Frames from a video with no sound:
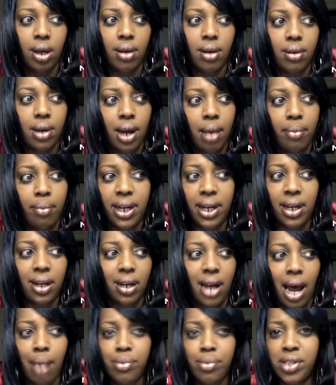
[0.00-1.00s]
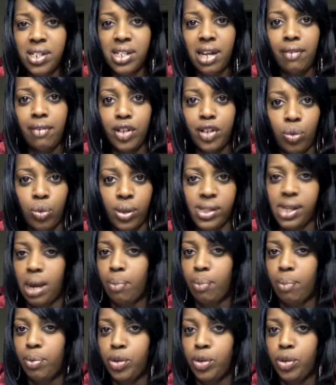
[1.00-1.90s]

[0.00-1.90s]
I mean, and I'm just giving two examples.